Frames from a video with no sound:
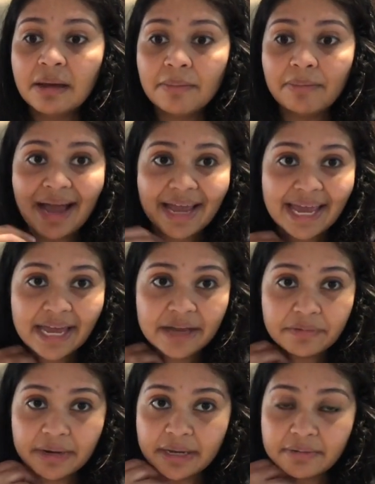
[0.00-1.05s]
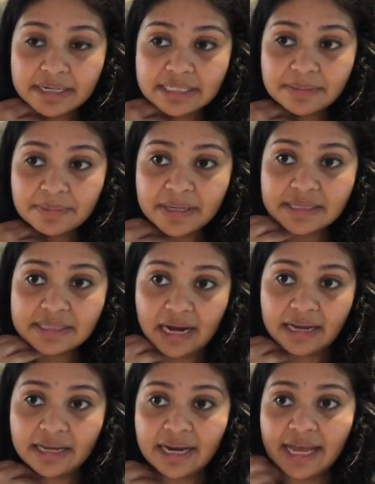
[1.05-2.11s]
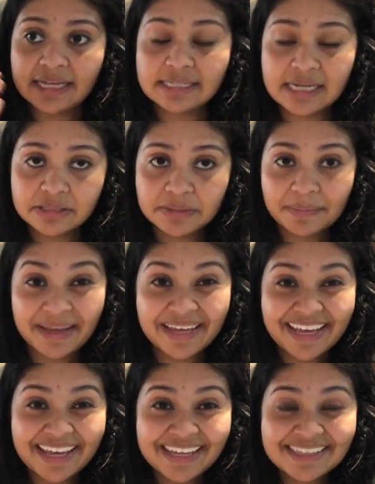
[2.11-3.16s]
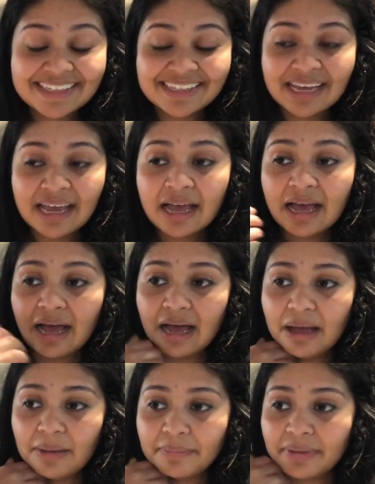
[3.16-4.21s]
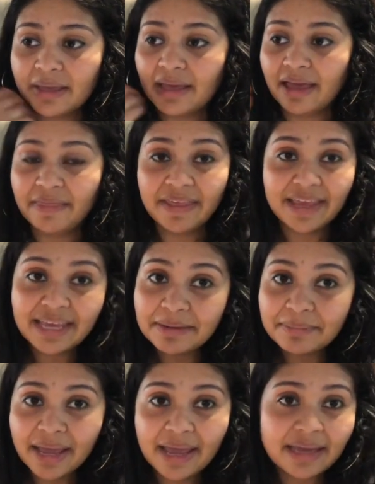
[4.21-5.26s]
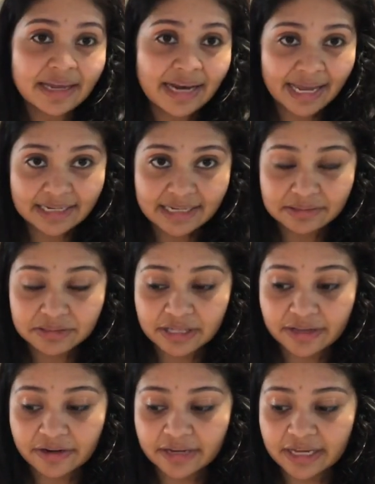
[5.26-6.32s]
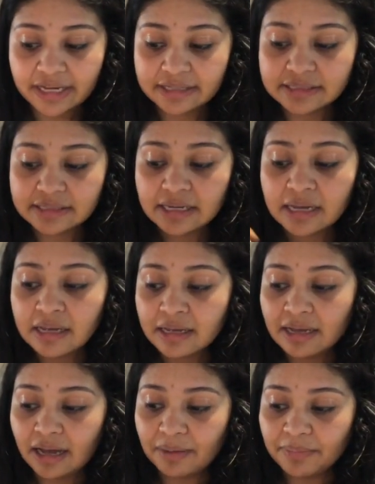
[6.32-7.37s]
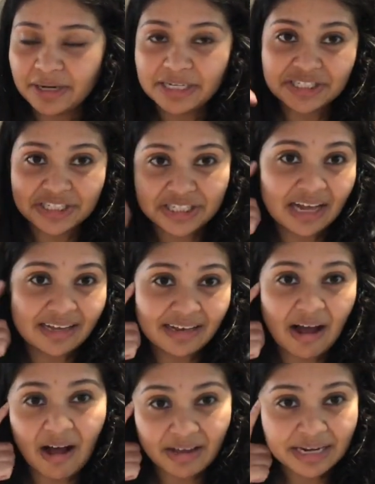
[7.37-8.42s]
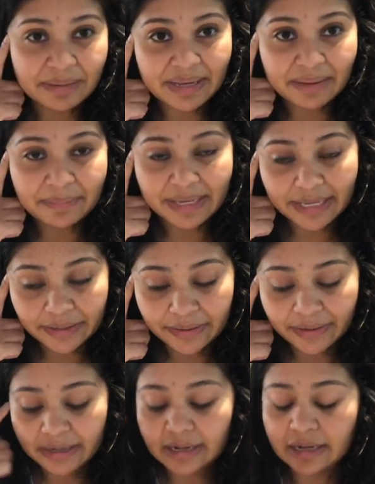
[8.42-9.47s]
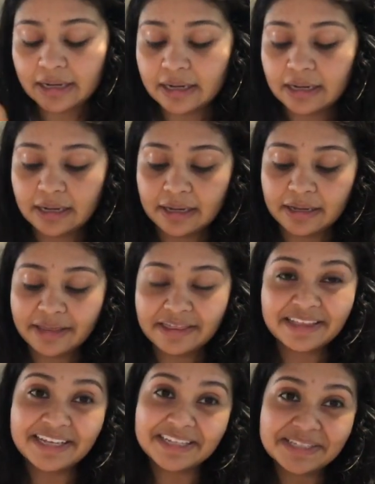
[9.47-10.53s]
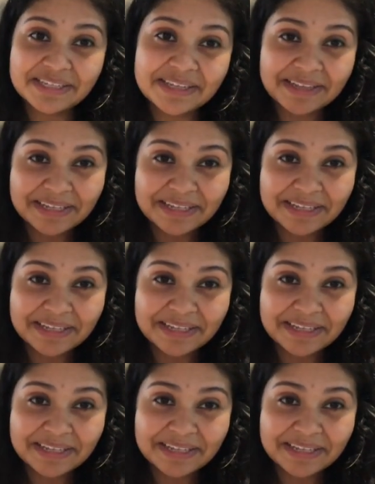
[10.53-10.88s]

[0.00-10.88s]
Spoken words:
my handwritten recipes that I can hand down to my kids, and they can make and hand down to their kids. And it's just not all going to be up here. I think that's